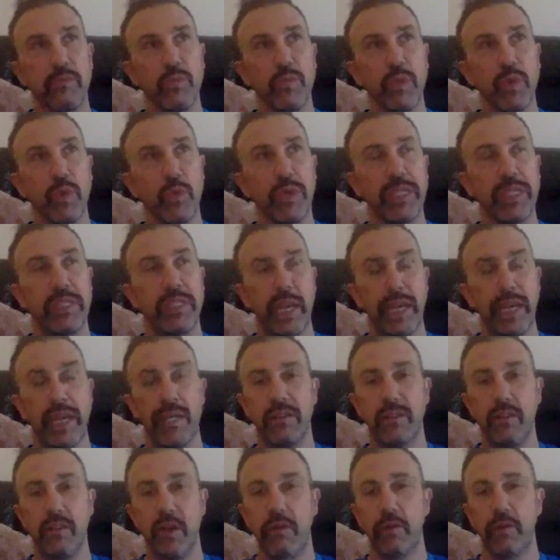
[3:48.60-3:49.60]
we
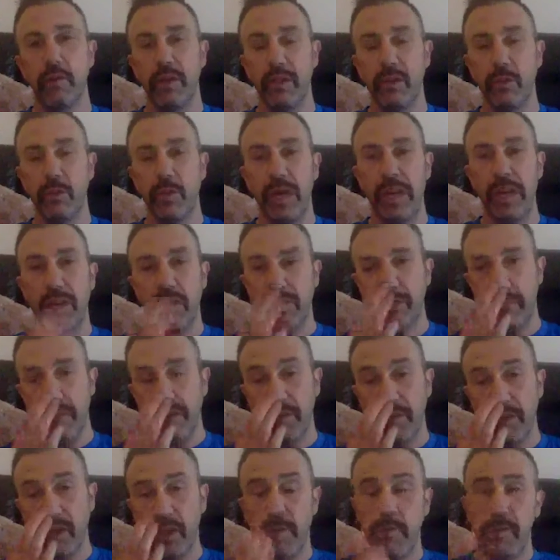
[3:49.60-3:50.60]
take note as well of
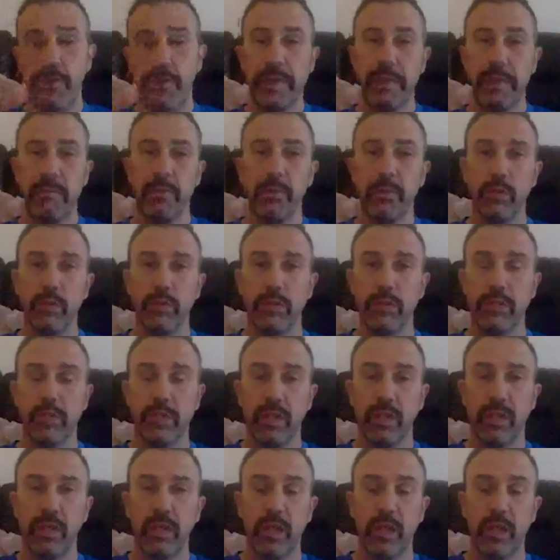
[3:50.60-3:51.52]
other people's